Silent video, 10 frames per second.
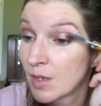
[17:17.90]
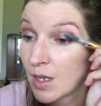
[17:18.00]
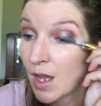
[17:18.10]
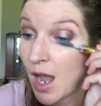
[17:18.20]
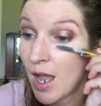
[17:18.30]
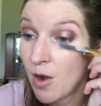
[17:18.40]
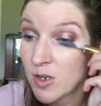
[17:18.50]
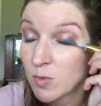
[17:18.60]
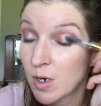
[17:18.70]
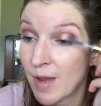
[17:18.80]
I always
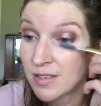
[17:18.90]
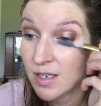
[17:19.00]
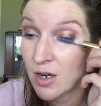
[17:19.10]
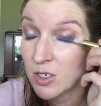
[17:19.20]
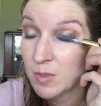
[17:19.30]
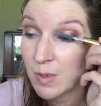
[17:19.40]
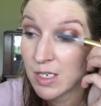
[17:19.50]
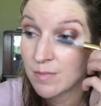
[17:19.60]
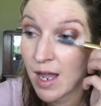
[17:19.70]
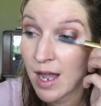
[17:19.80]
wear mascara just because
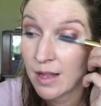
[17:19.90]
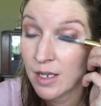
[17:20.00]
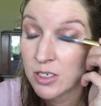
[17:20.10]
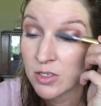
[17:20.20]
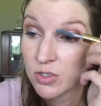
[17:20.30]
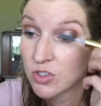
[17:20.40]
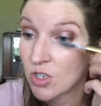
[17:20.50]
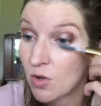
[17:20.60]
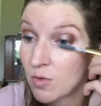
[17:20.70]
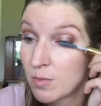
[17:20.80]
my eyelashes are
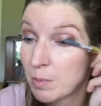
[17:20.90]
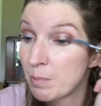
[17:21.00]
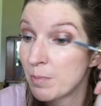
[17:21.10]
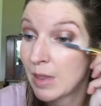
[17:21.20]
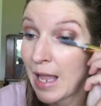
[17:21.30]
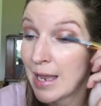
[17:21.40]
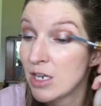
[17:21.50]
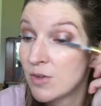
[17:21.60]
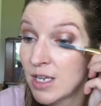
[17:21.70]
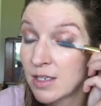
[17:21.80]
so light you
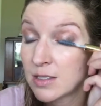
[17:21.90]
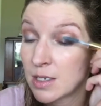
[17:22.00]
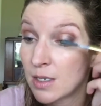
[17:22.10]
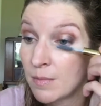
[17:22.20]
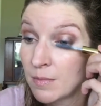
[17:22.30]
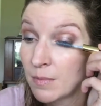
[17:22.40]
can't see them.